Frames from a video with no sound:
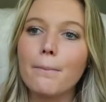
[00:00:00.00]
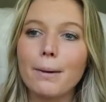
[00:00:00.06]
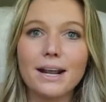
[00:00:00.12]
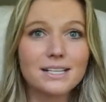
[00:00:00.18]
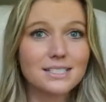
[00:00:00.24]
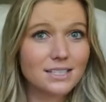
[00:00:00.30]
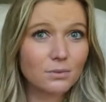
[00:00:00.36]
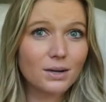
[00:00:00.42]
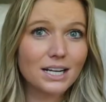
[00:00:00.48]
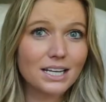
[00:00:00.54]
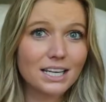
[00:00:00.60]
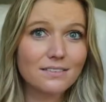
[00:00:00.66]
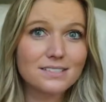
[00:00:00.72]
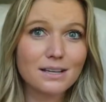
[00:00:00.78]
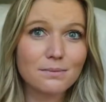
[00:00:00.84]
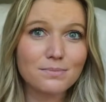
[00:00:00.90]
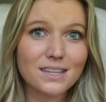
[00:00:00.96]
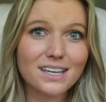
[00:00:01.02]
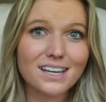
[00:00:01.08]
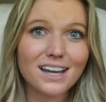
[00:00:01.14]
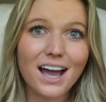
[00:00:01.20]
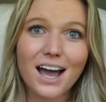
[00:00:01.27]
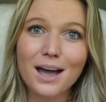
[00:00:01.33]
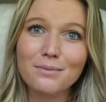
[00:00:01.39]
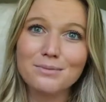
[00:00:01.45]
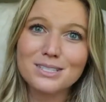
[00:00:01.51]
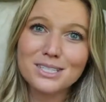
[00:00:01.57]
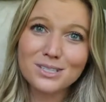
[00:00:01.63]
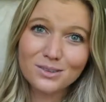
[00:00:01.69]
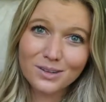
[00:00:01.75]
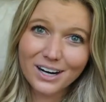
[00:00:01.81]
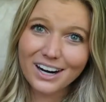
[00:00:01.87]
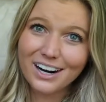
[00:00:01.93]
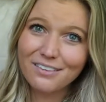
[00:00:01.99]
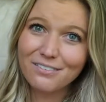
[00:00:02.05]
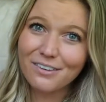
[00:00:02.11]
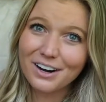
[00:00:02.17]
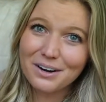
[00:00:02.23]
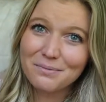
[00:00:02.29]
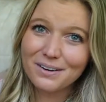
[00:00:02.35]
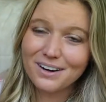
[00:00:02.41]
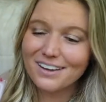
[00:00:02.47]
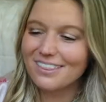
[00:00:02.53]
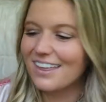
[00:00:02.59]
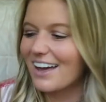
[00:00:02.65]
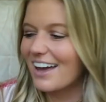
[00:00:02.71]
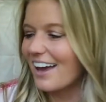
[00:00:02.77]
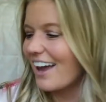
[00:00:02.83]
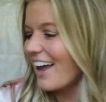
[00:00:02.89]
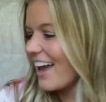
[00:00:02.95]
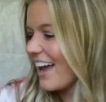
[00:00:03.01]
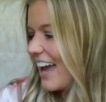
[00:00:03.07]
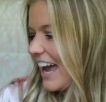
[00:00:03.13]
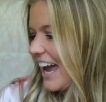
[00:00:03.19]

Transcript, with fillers: but I still wanna give something um, to her for her birthday.